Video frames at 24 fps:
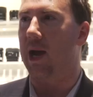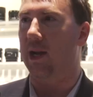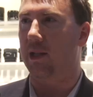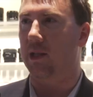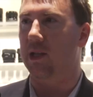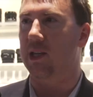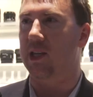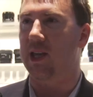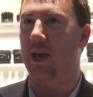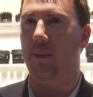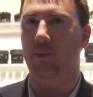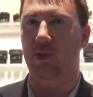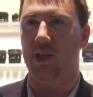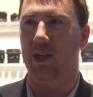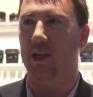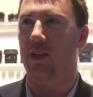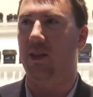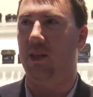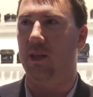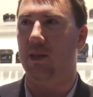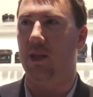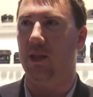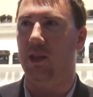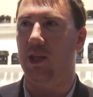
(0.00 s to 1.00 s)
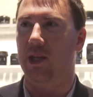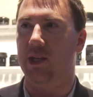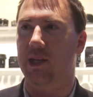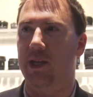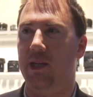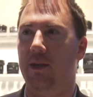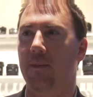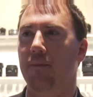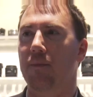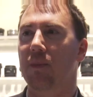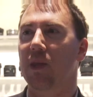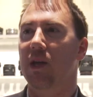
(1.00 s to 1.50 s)
out and capture anything that they
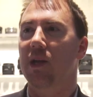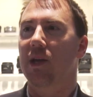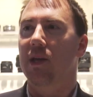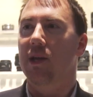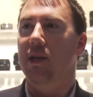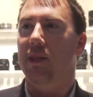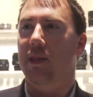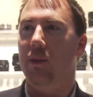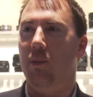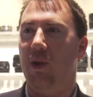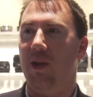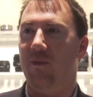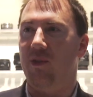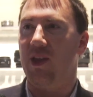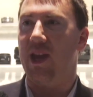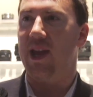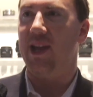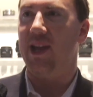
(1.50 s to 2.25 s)
need. Then we have the